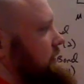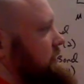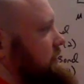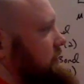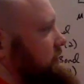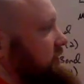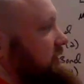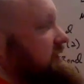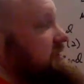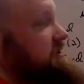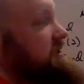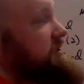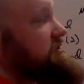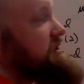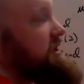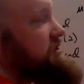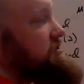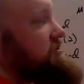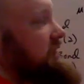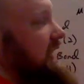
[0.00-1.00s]
There is no
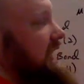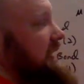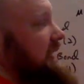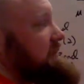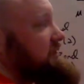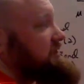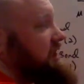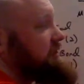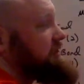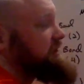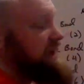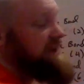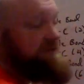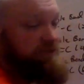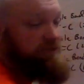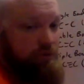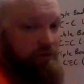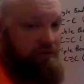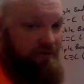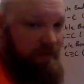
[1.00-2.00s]
central atom because I only have
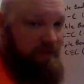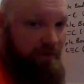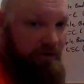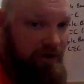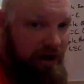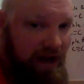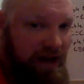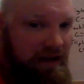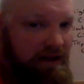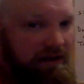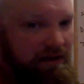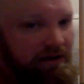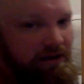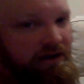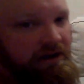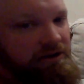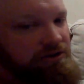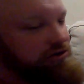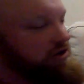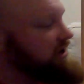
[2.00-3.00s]
2 of them, okay?
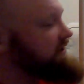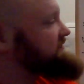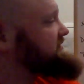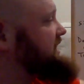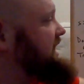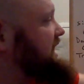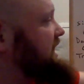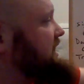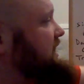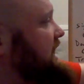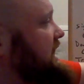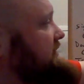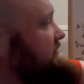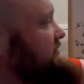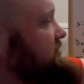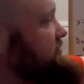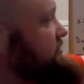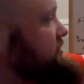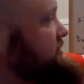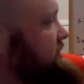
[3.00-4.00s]
So out of 10, I've
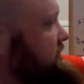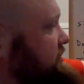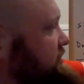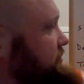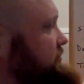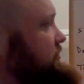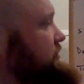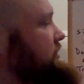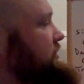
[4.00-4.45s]
used 2.